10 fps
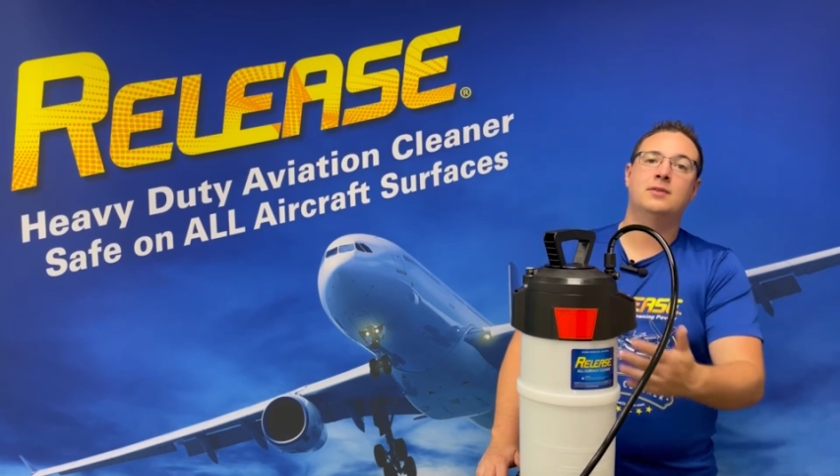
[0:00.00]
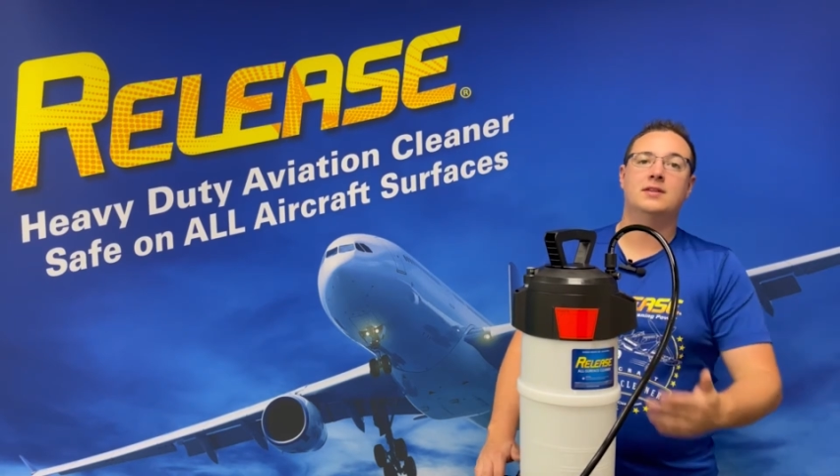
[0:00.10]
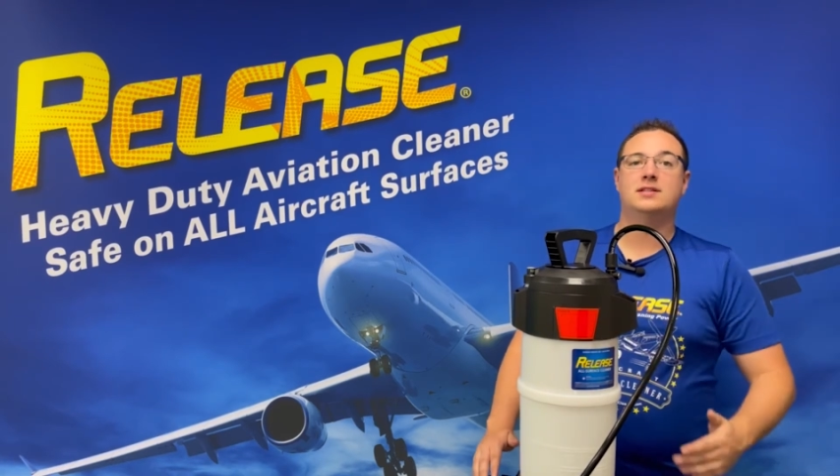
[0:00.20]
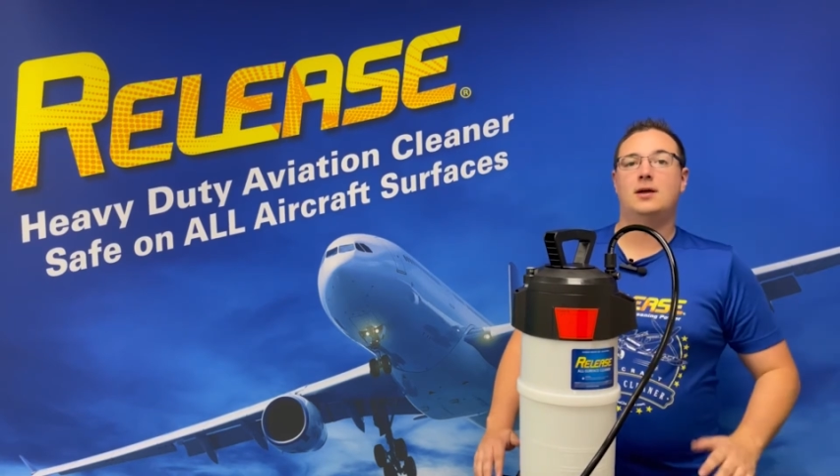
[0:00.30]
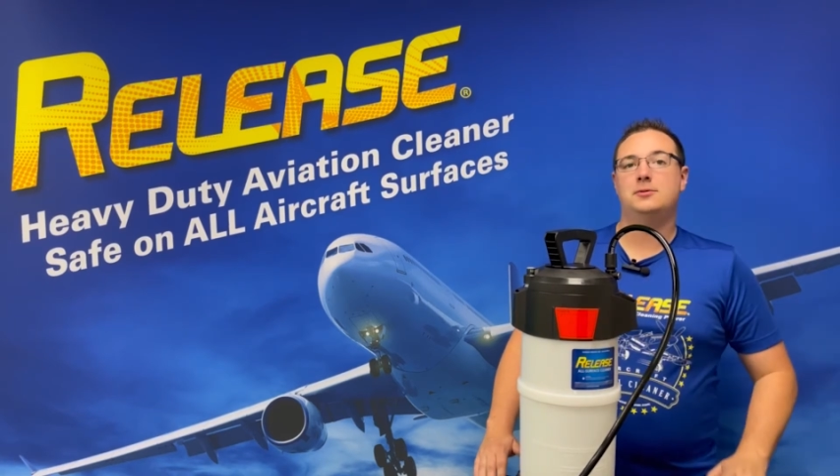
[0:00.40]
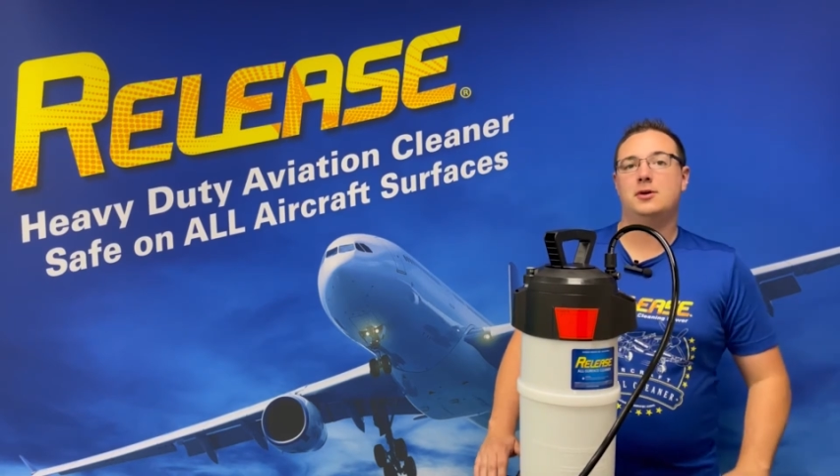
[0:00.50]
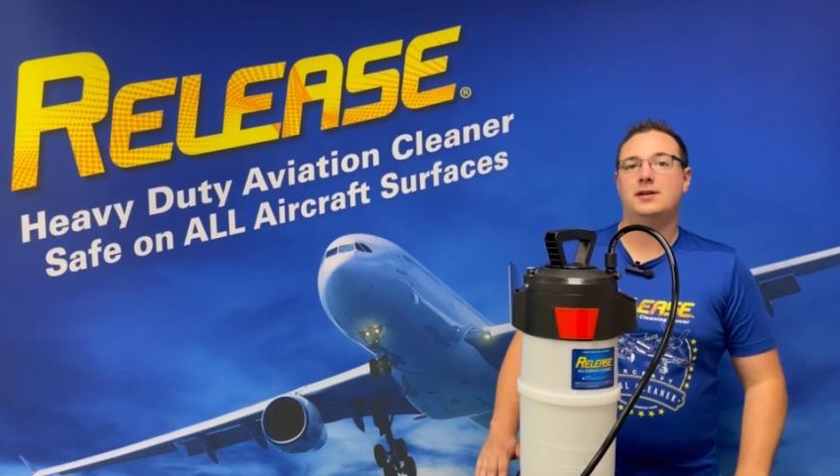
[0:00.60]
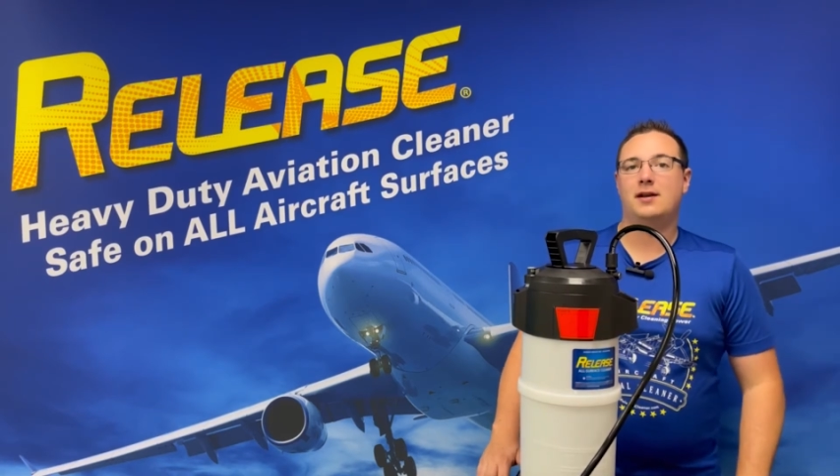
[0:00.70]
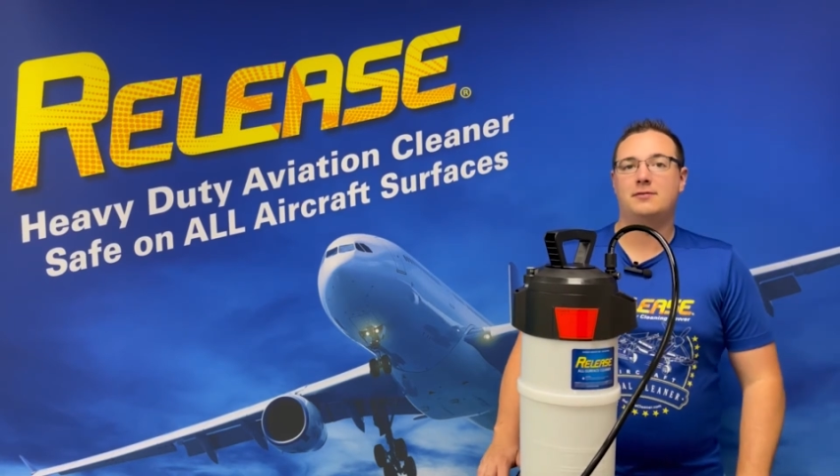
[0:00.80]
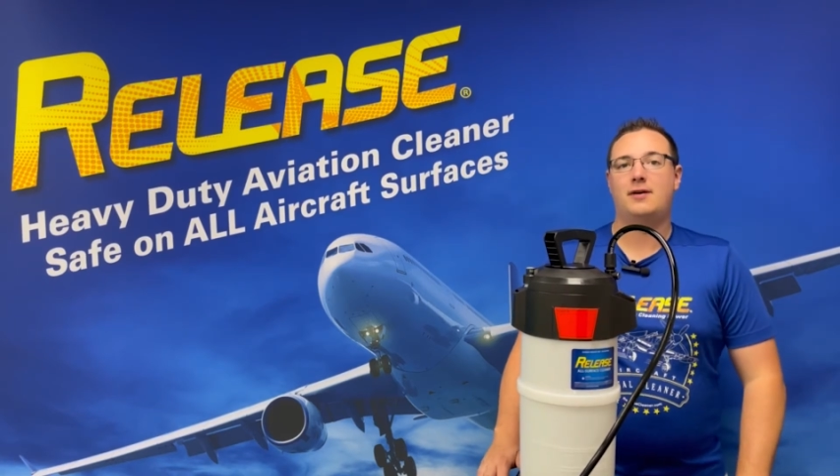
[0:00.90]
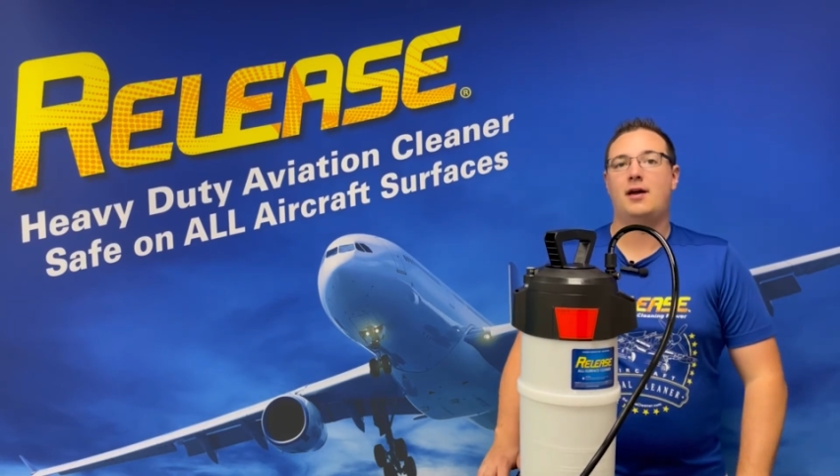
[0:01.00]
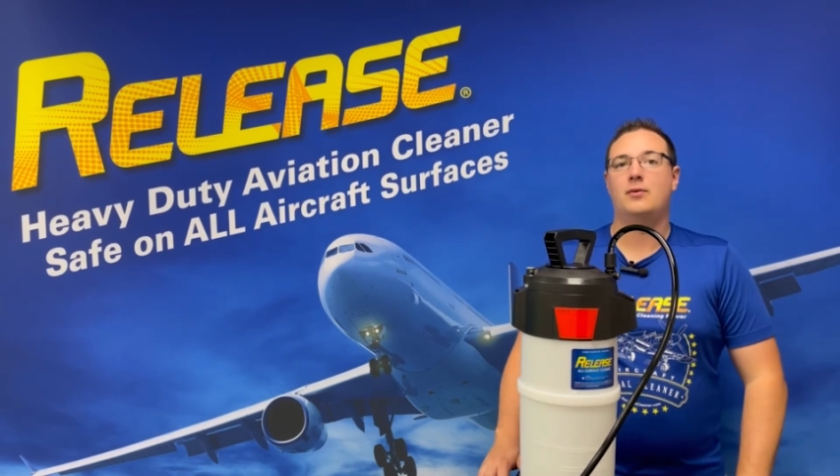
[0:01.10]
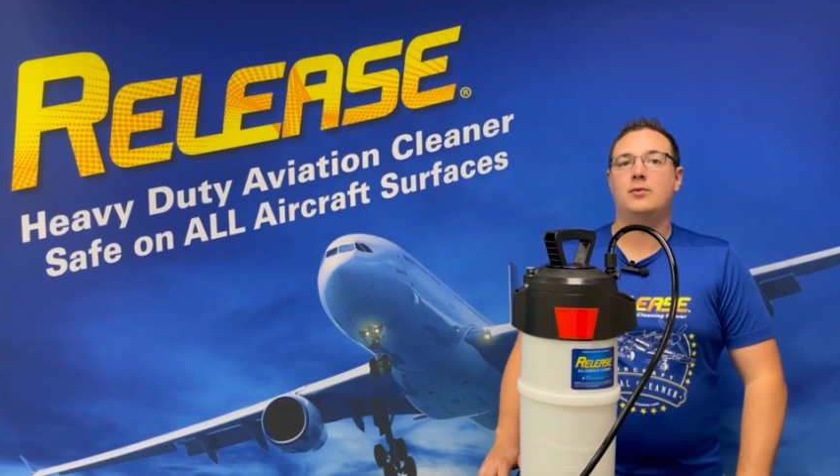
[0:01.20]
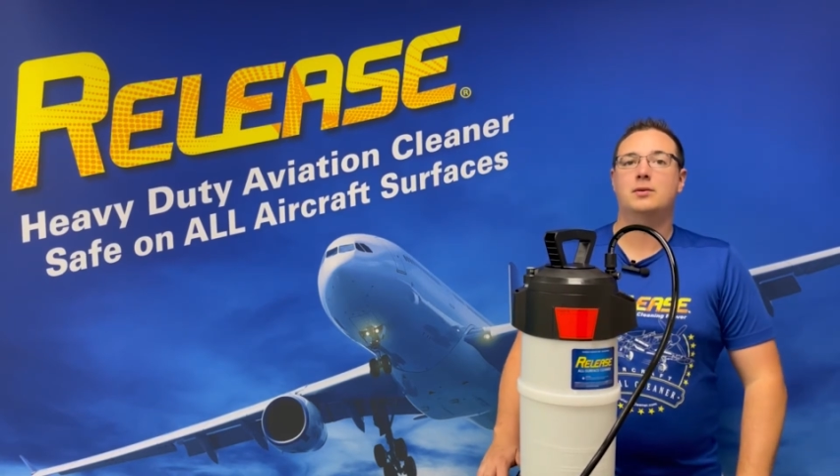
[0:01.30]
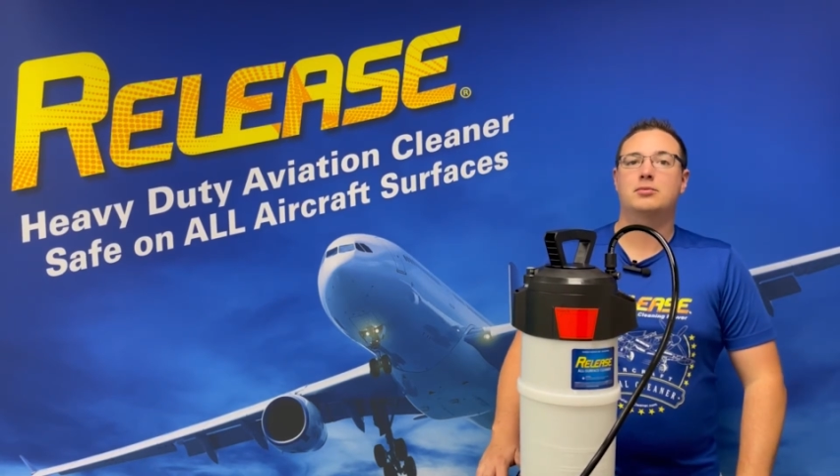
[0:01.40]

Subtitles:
This helps you identify what